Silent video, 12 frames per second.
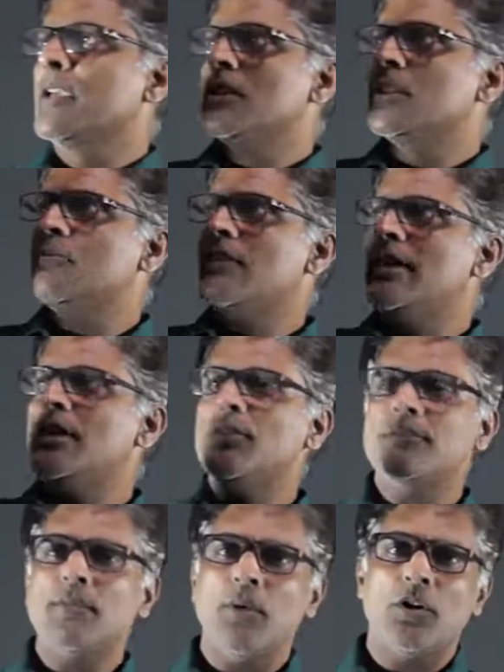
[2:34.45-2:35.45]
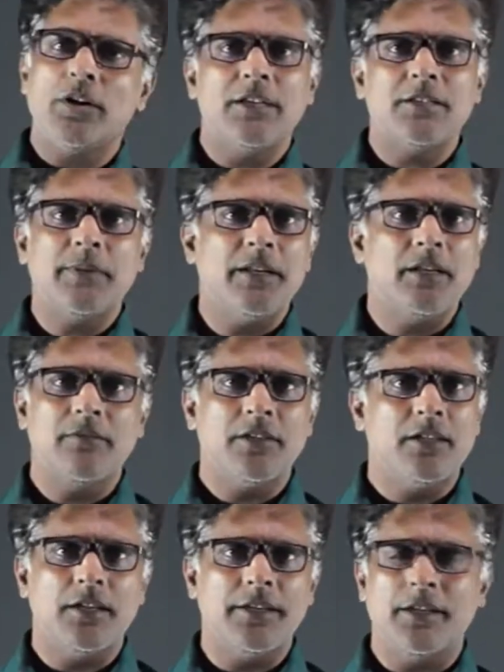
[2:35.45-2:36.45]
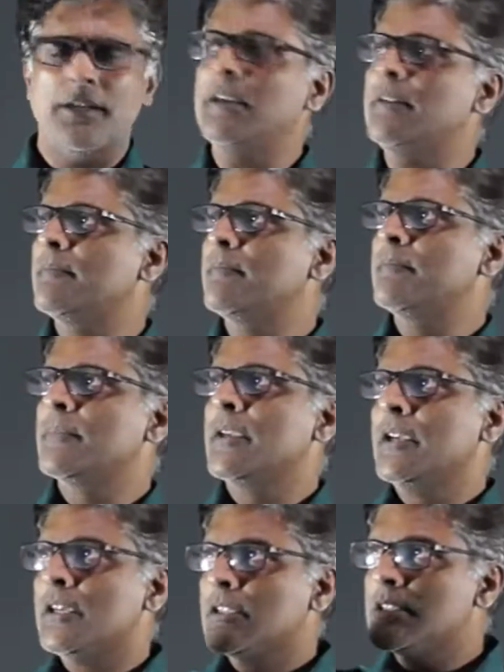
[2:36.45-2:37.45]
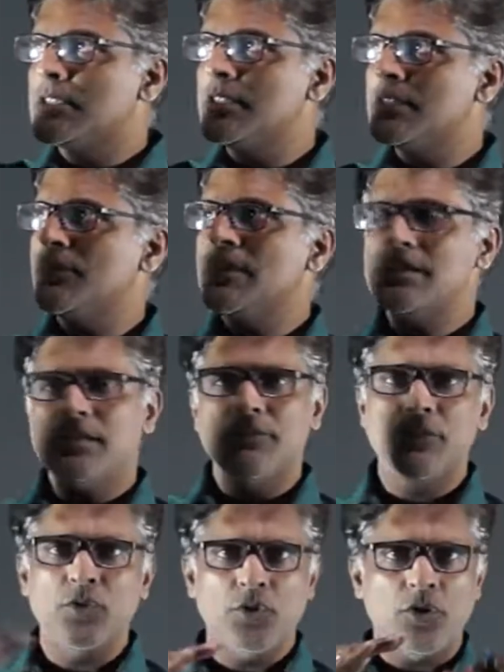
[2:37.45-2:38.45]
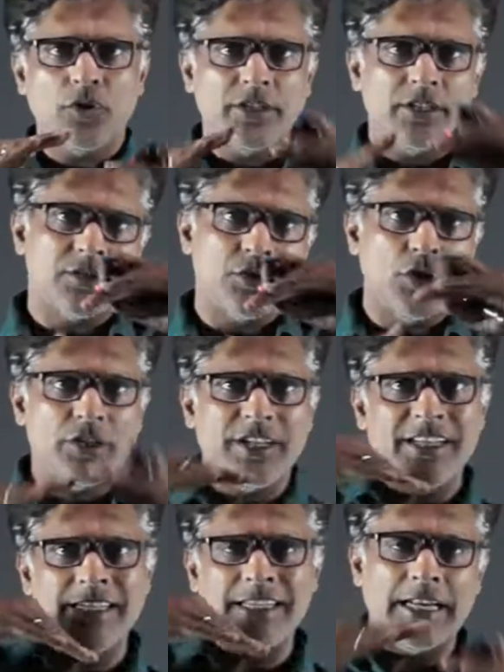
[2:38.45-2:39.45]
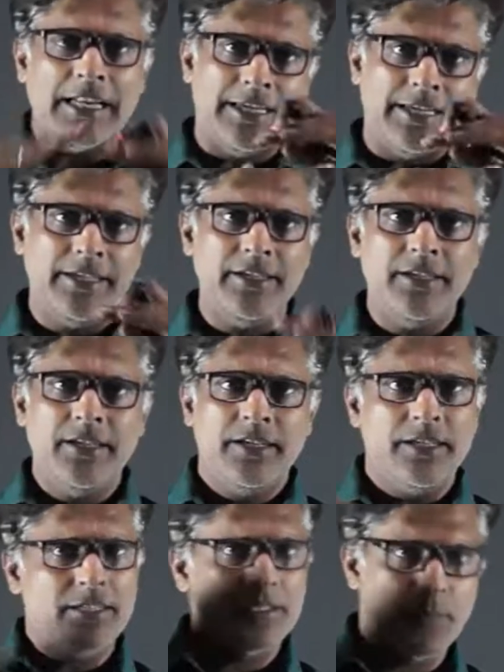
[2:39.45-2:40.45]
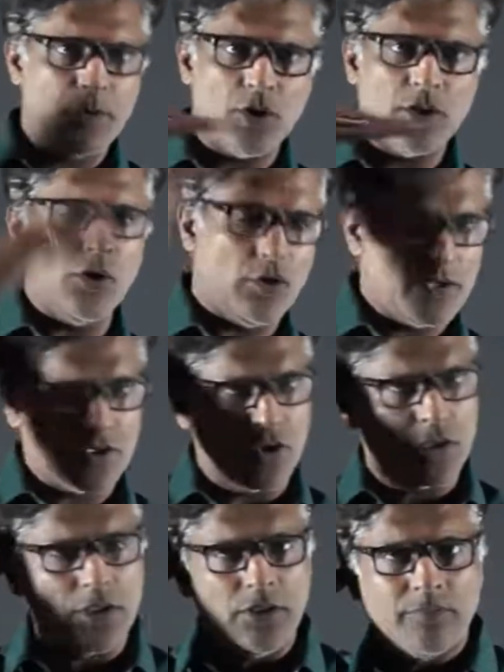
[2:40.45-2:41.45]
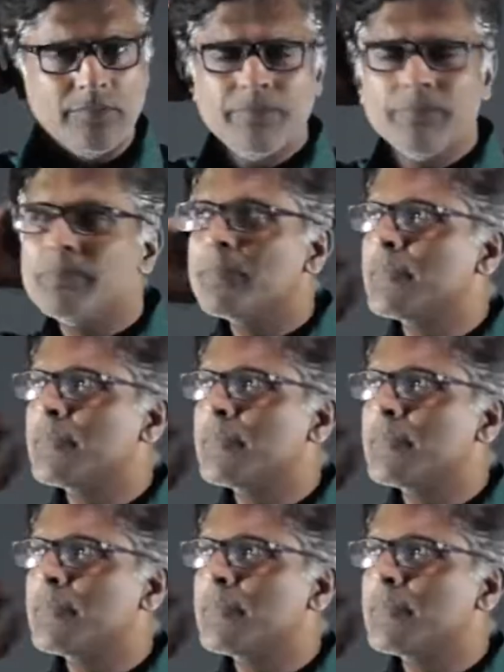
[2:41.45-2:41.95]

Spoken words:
The weight of the block has been given clearly. The surface, if you note, is not inclined. It is purely horizontal.